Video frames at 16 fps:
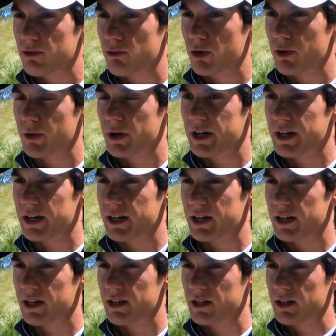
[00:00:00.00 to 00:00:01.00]
We
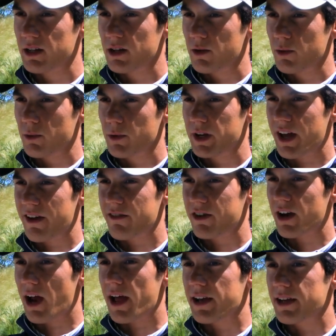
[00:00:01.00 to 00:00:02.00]
were. Uh, we
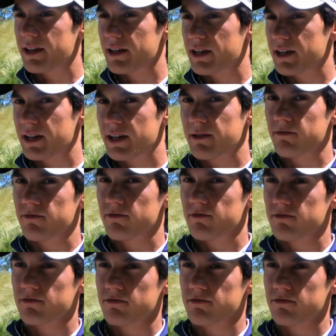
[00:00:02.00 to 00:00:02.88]
never had um,